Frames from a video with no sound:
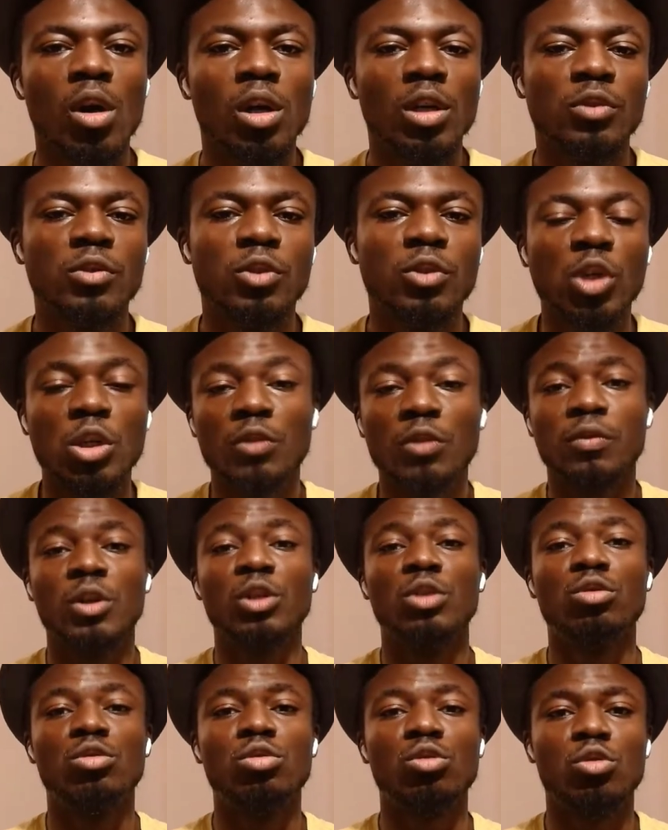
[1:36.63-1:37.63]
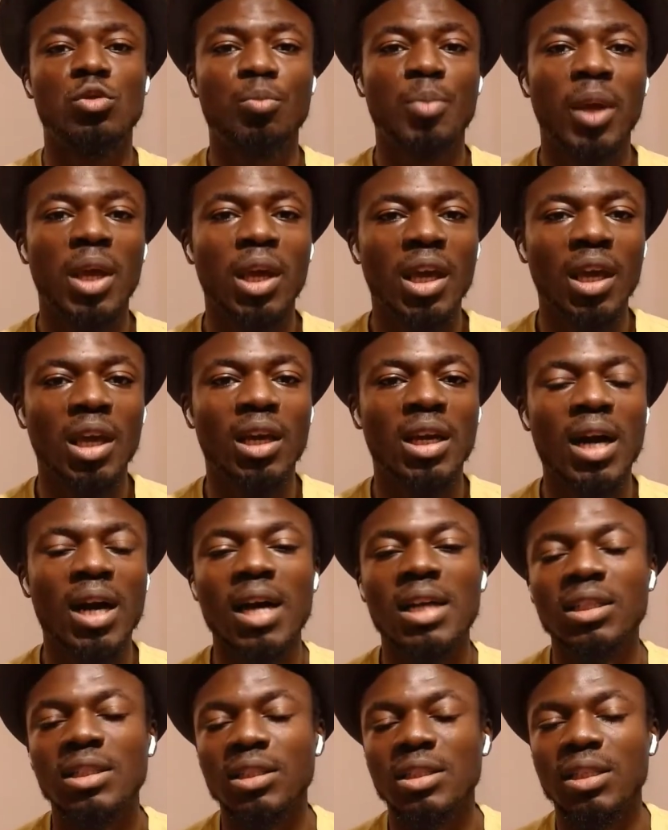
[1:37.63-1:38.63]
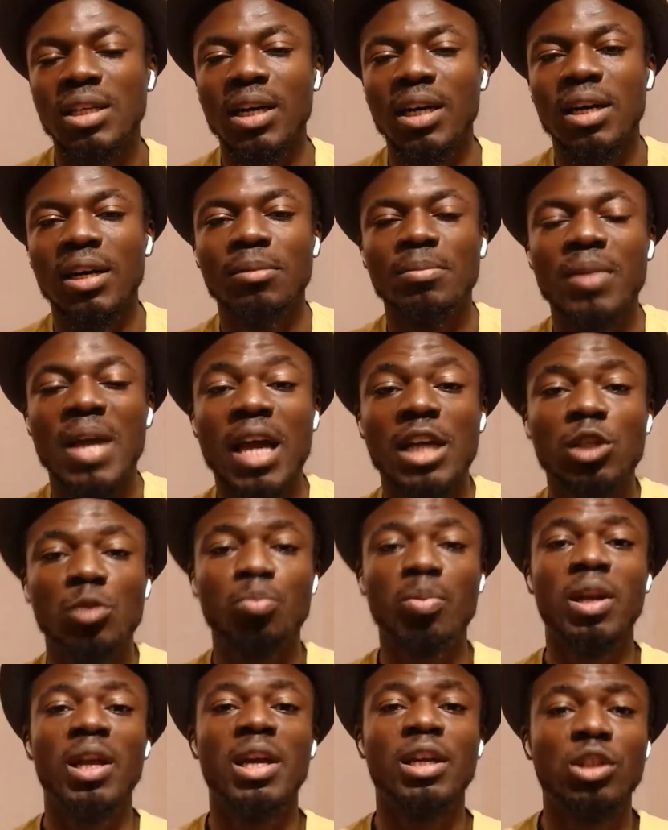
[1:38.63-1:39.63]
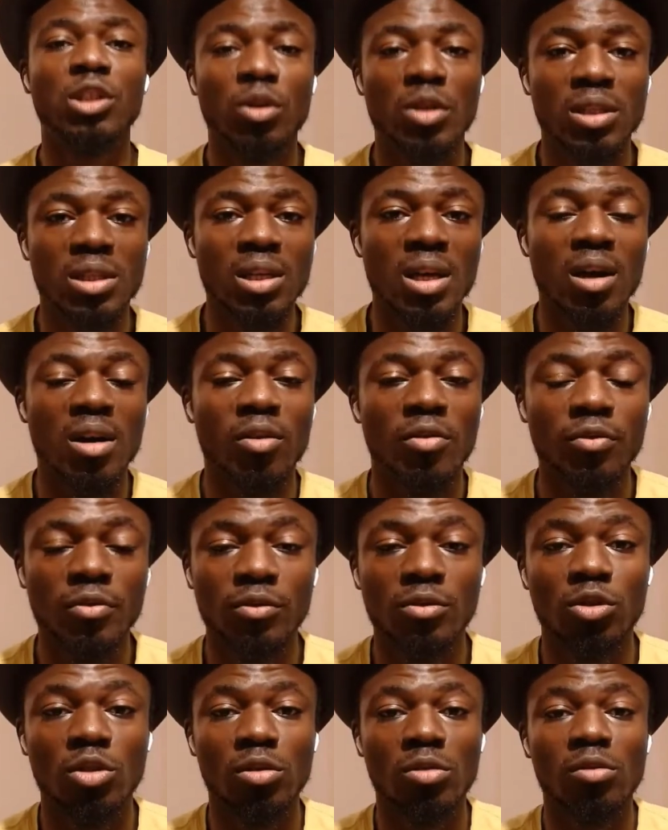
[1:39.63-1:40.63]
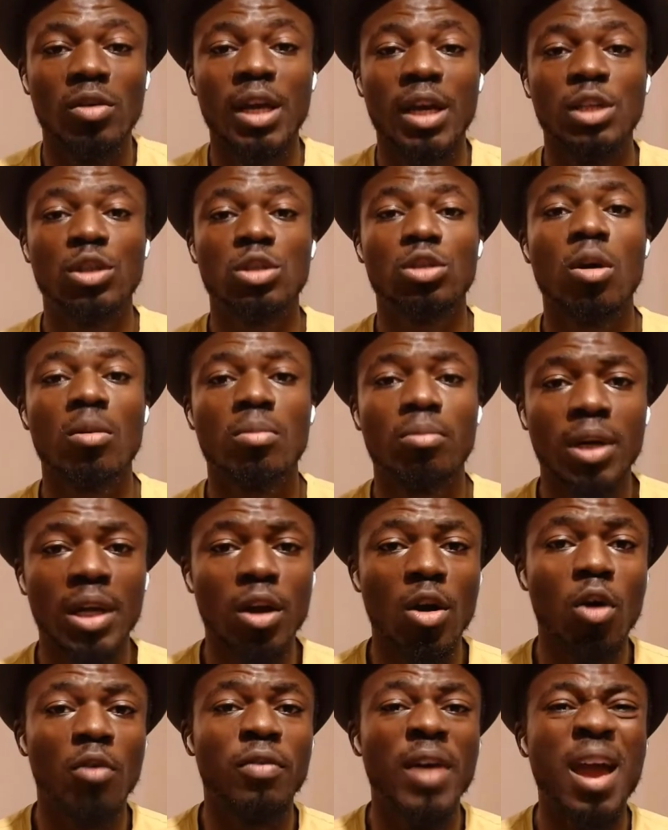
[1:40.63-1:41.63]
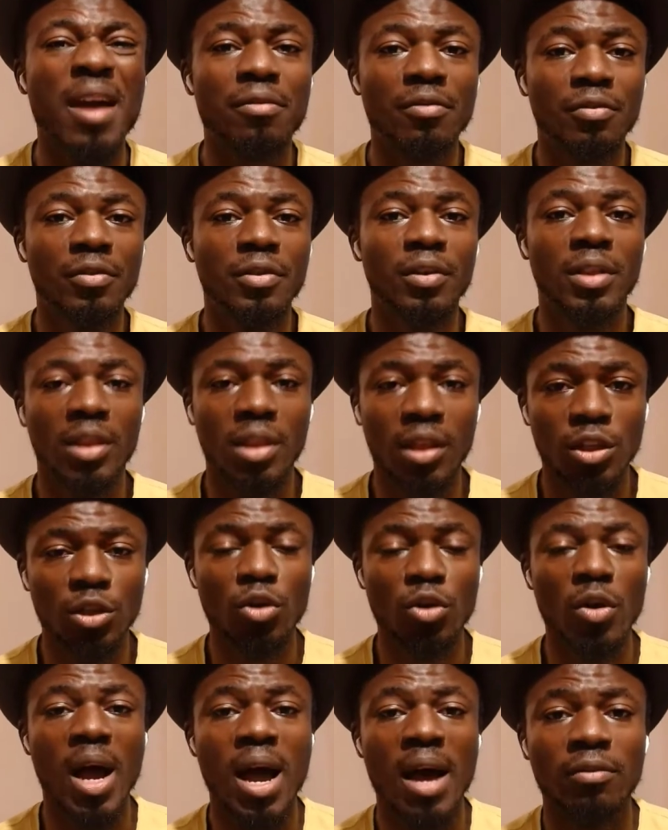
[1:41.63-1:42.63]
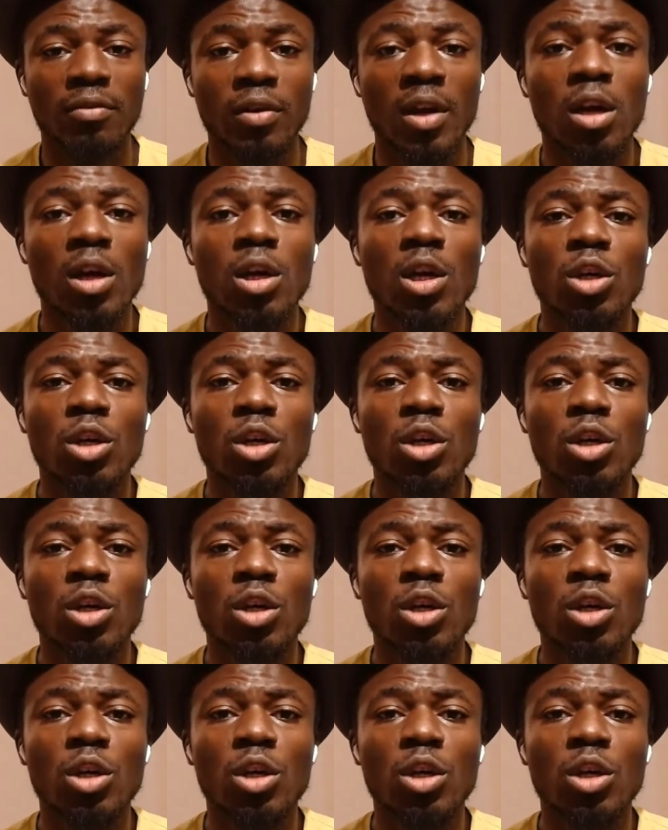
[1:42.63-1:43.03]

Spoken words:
It's just for you to speak and explain yourself, do a summary of everything you have.